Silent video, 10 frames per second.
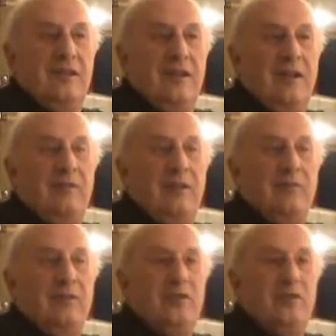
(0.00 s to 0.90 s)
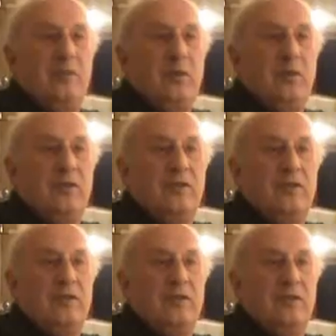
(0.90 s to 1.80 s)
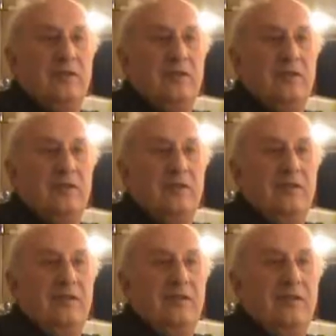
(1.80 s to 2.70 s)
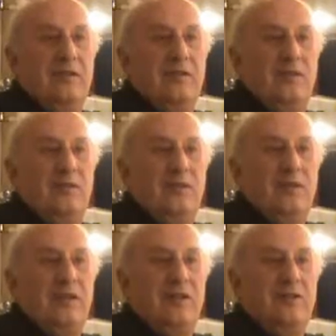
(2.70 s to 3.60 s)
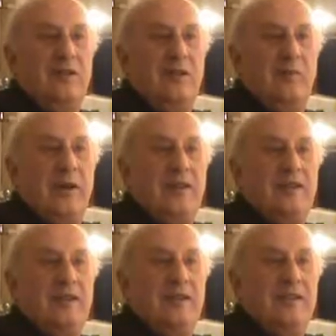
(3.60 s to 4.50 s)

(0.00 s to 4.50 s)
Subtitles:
hurry up and learn the board because I've got you're doing the lighting on Wednesday.